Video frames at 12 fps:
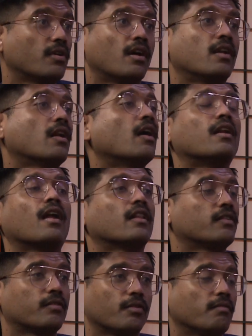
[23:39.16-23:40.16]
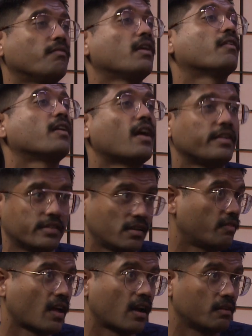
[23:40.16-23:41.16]
another sort of variation
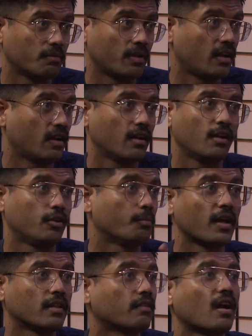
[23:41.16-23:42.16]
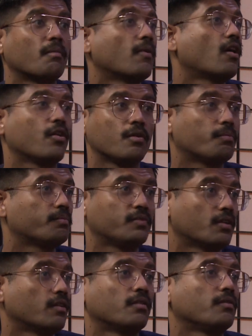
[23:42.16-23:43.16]
of that where you play the grandma,
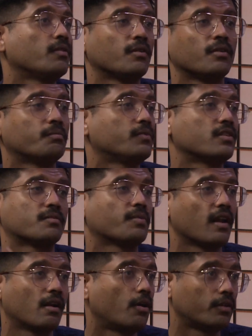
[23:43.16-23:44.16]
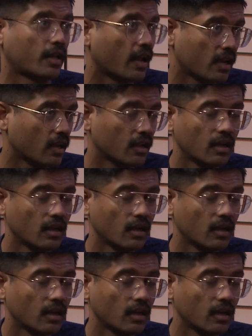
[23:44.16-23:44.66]
you just play an old lady.